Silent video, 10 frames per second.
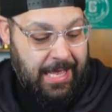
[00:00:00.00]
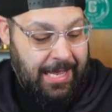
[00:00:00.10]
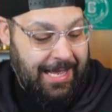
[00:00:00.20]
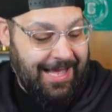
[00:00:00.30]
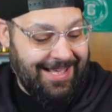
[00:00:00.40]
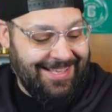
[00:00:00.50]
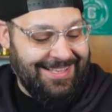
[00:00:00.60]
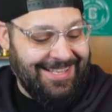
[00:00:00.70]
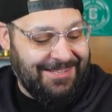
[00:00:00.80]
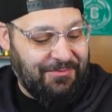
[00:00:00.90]
Uh,
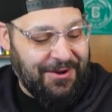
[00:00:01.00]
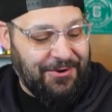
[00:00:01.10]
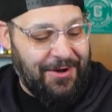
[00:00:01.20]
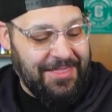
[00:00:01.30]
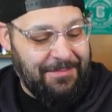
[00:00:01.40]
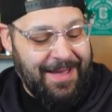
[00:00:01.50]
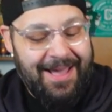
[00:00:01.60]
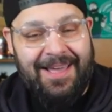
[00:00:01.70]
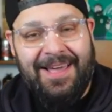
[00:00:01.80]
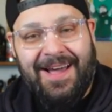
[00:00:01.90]
it's pretty cool. On the
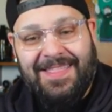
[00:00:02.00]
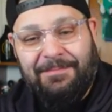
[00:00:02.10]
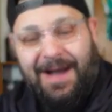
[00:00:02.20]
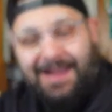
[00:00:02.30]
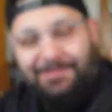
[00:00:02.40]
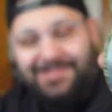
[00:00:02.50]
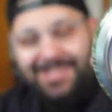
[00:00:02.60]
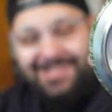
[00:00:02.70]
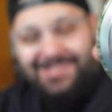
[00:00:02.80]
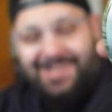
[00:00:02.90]
ba- on the bottom, it
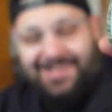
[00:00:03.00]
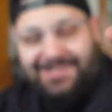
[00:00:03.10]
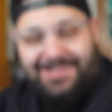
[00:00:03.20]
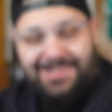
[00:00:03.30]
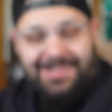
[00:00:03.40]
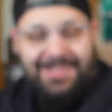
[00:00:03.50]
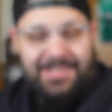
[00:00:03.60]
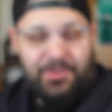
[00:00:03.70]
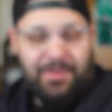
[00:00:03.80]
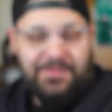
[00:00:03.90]
says, uh,
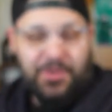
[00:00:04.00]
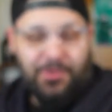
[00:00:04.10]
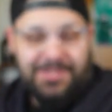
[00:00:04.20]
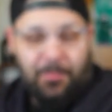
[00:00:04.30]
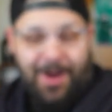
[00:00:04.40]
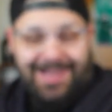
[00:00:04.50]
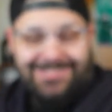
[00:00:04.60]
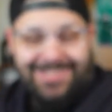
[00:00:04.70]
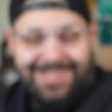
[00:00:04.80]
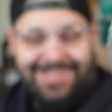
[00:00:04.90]
"You have chosen
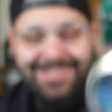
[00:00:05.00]
wisely."